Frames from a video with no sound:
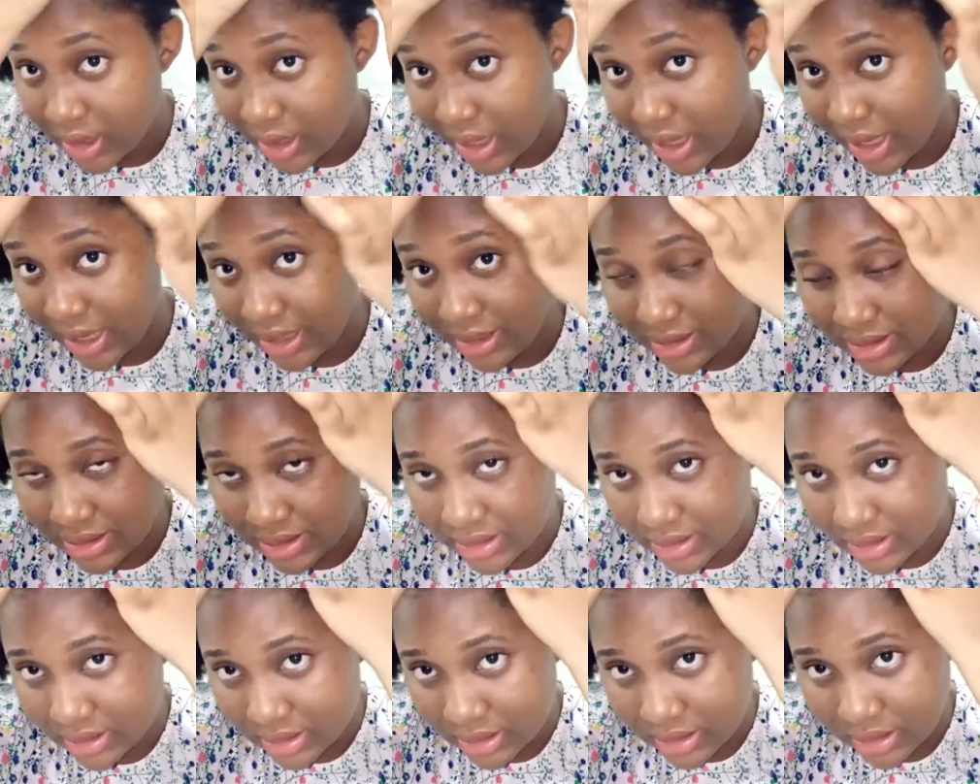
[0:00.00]
as
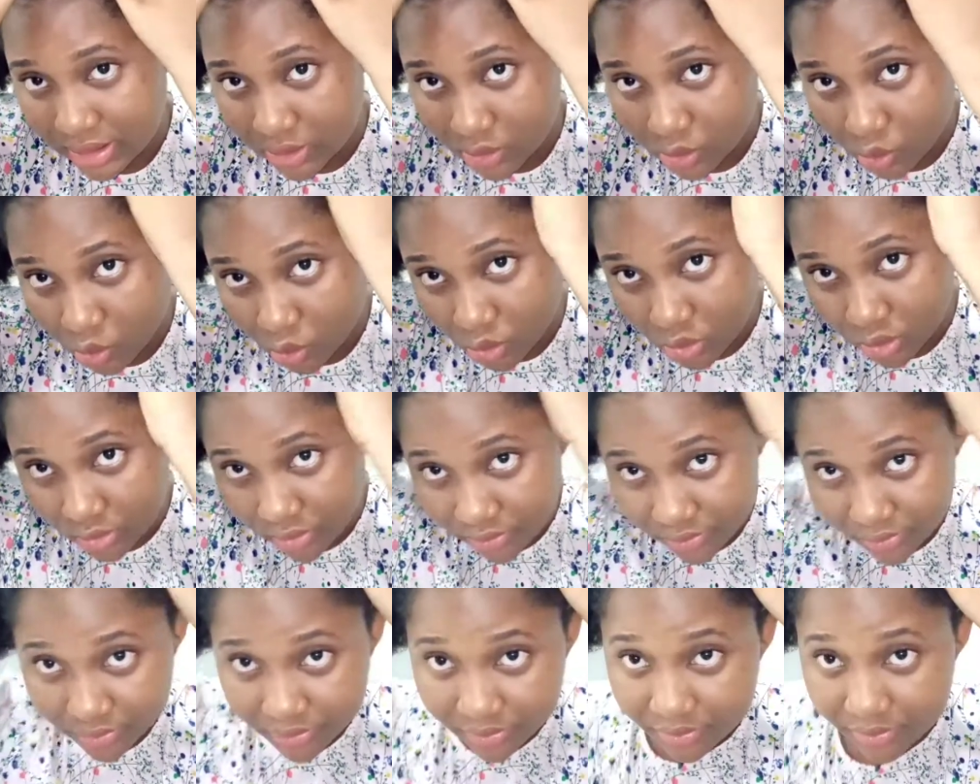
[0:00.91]
this one
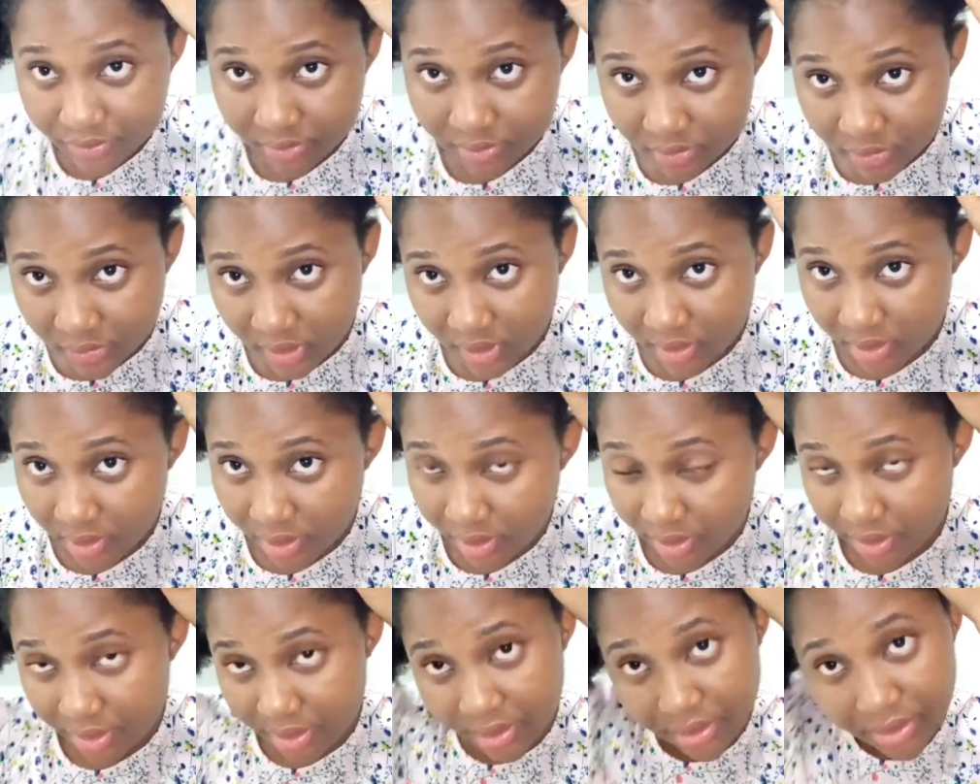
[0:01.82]

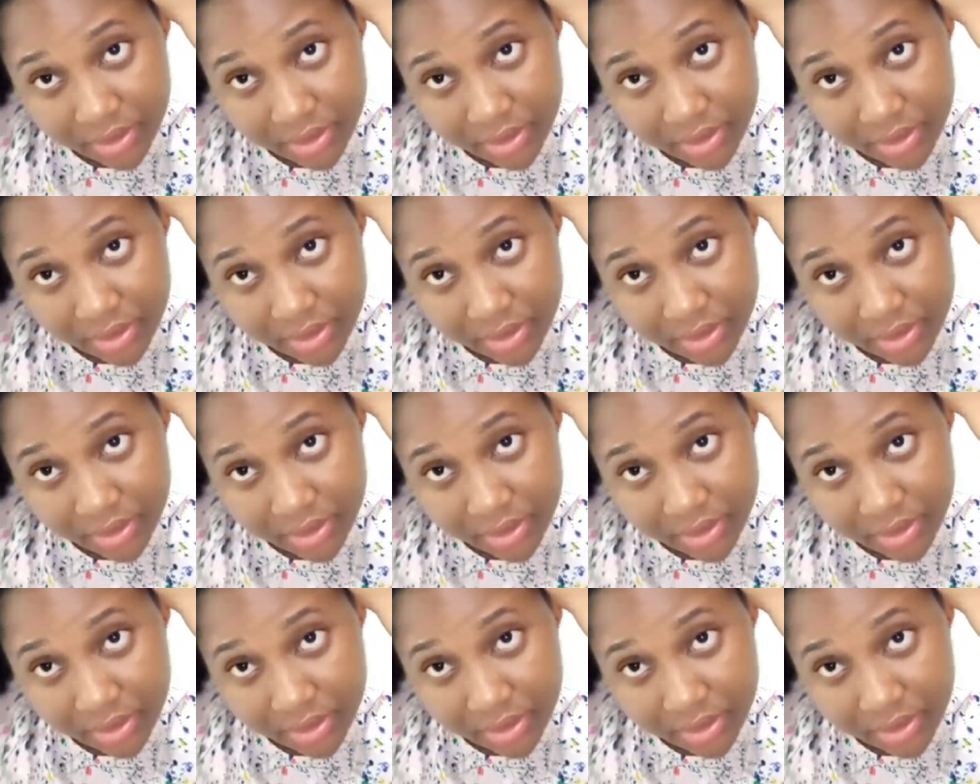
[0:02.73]
here.